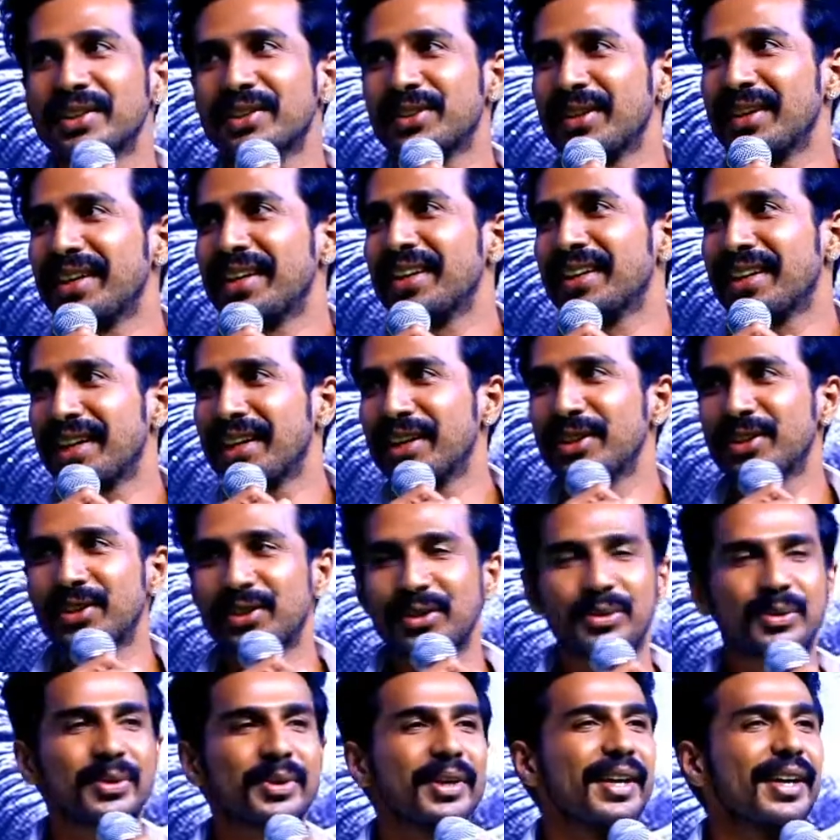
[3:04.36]
actually entire
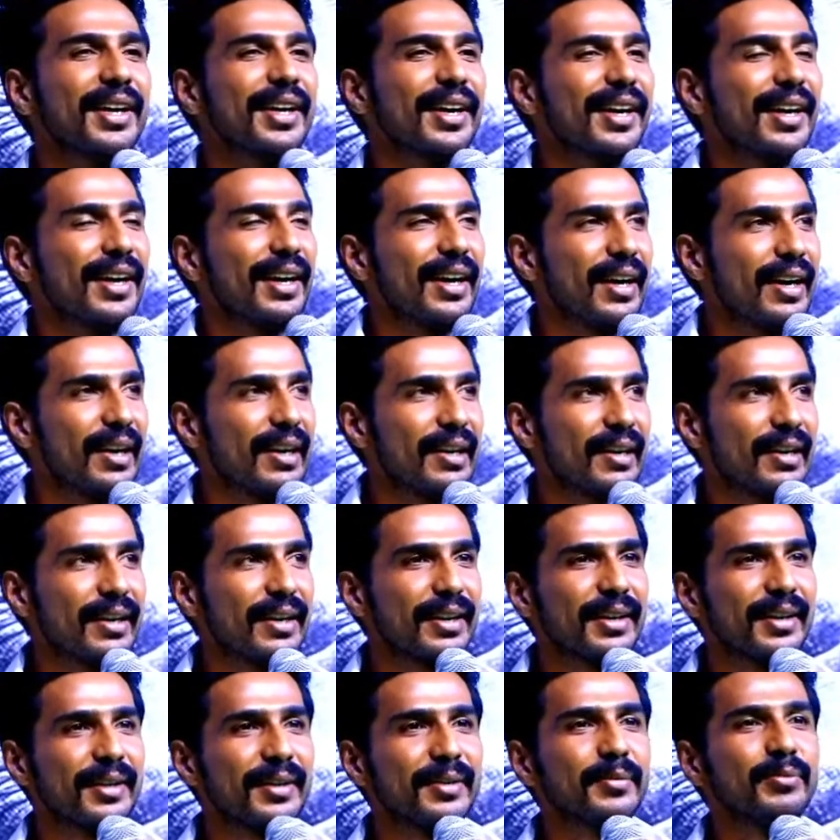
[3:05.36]
shoot and
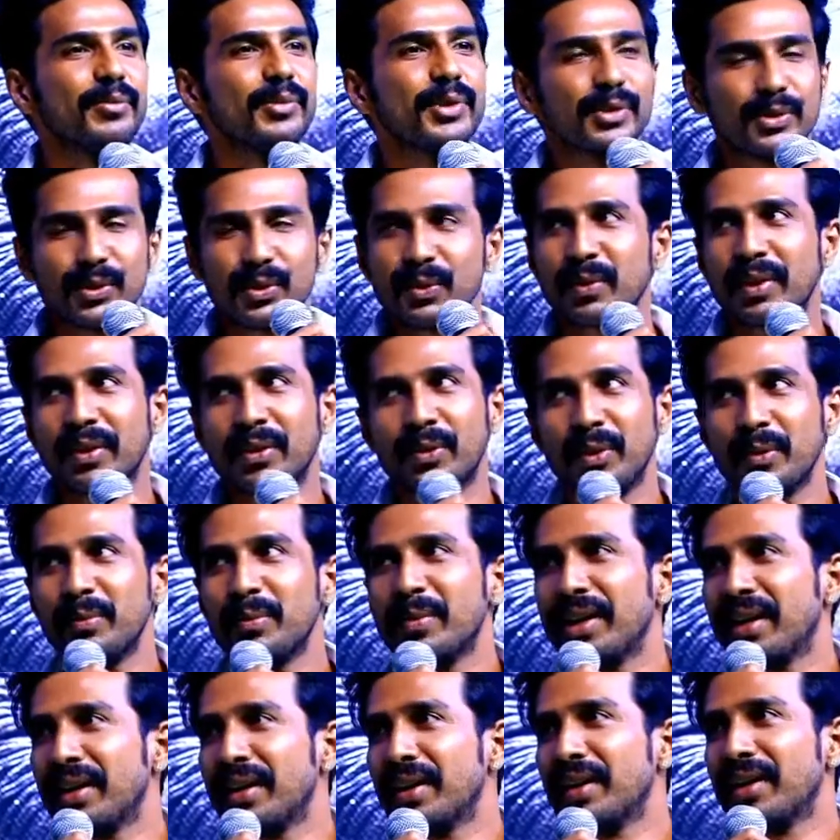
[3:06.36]
uh, so we are going to
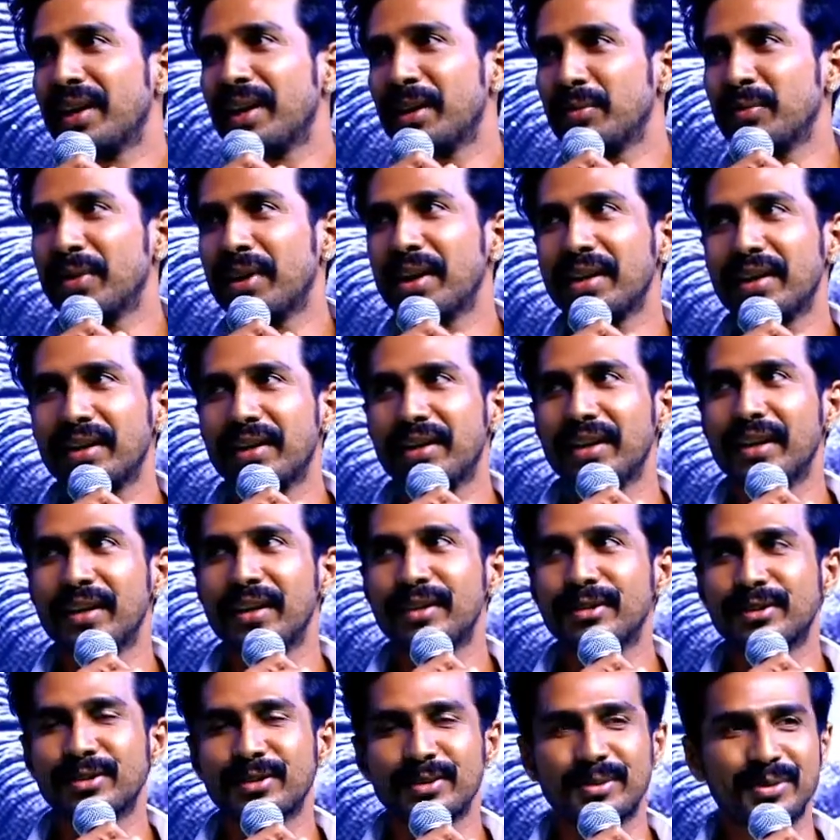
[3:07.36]
ma get married
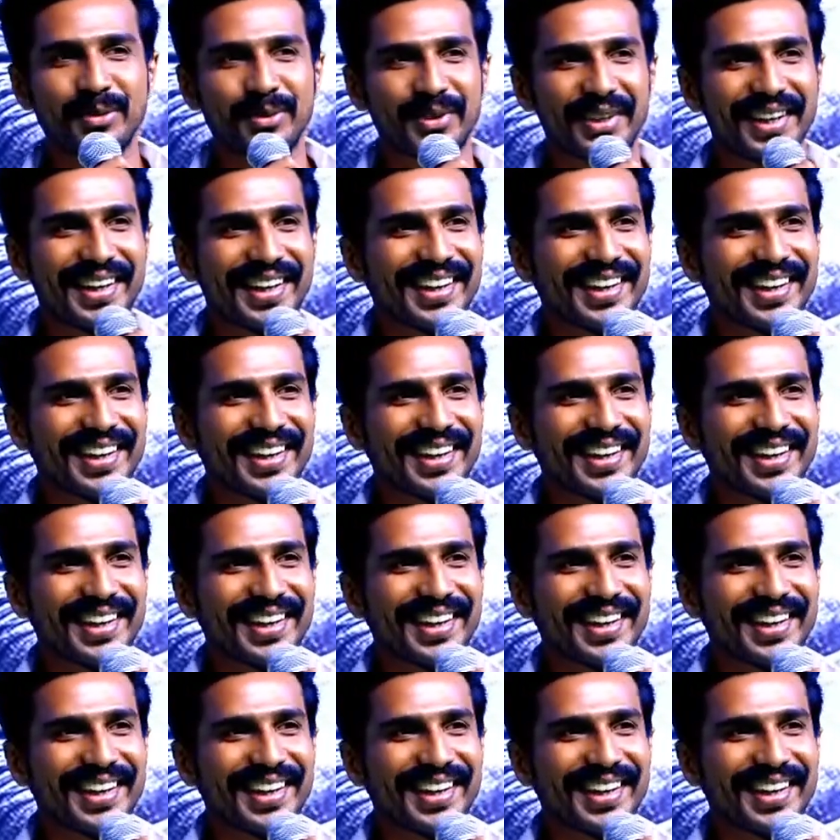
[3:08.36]
real soon